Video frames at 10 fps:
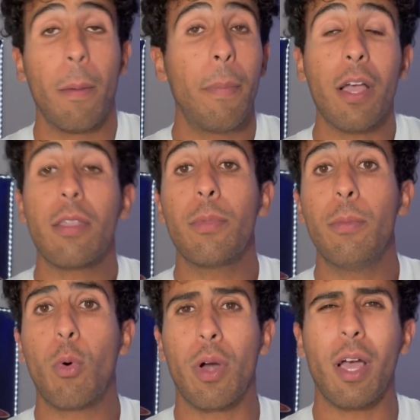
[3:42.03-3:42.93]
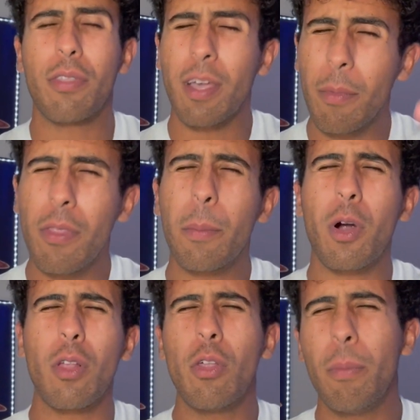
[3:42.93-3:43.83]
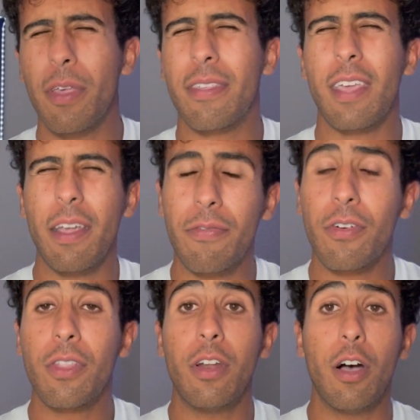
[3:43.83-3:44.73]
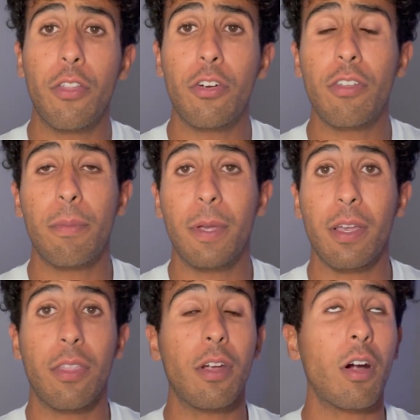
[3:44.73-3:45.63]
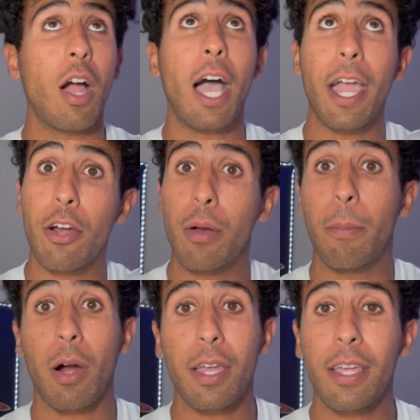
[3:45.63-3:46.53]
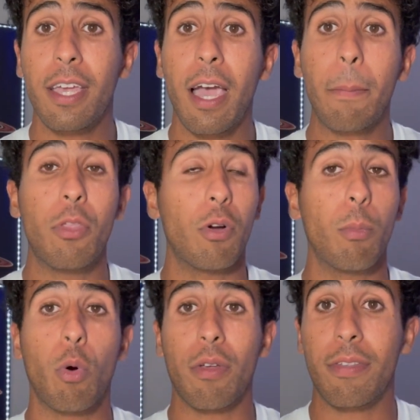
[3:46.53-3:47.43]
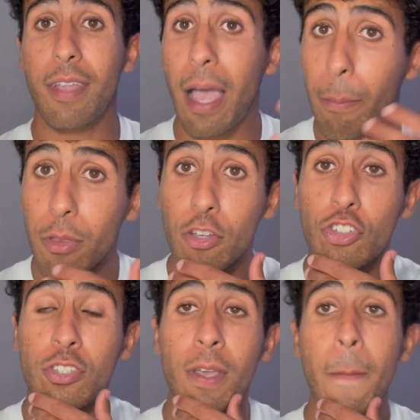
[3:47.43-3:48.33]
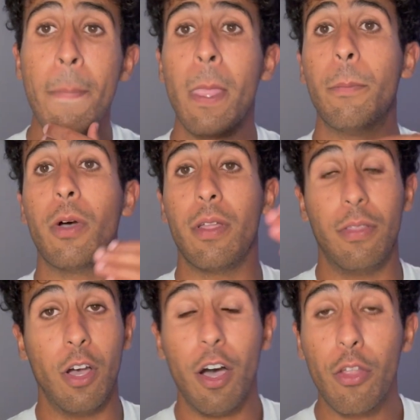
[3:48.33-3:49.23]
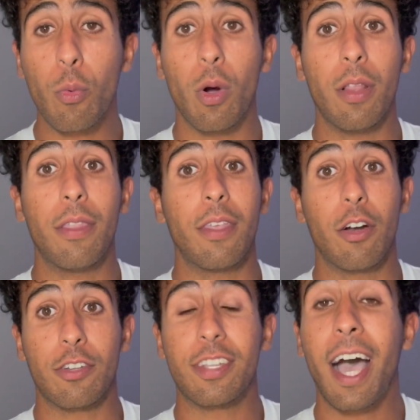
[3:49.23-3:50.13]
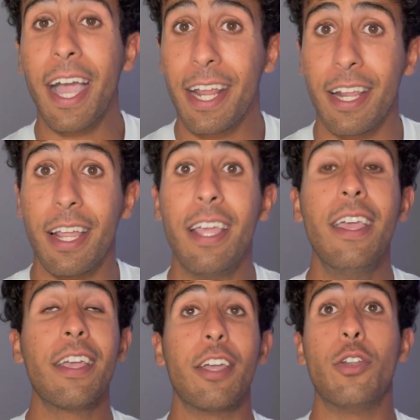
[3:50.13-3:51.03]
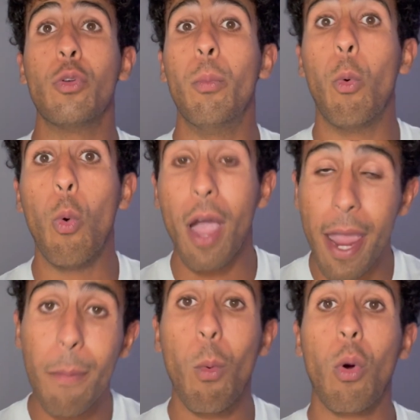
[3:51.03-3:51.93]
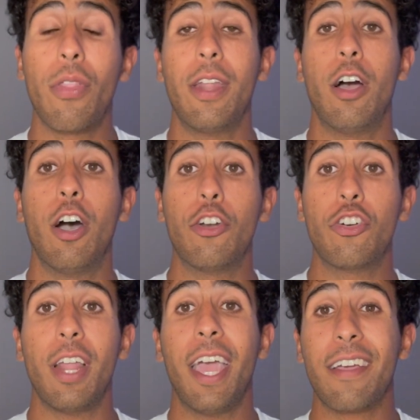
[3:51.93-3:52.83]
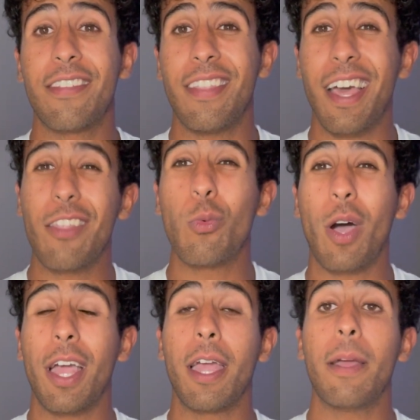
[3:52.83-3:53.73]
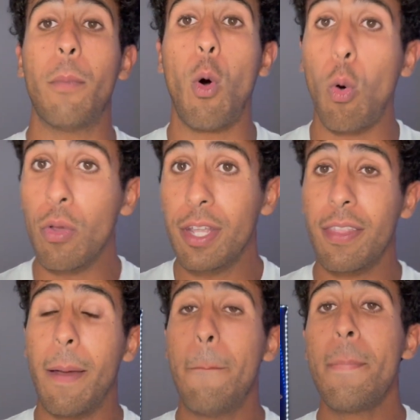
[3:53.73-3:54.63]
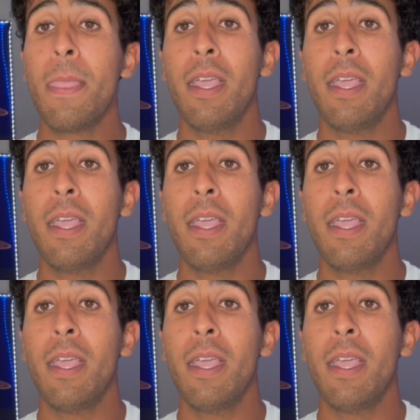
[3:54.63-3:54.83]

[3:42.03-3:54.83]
Possibly more. Now, some of them are a little bit safer than others because they are higher in market cap. They're more established. But the other ones that are tiny can do way more than 100x. And that is why I am holding them.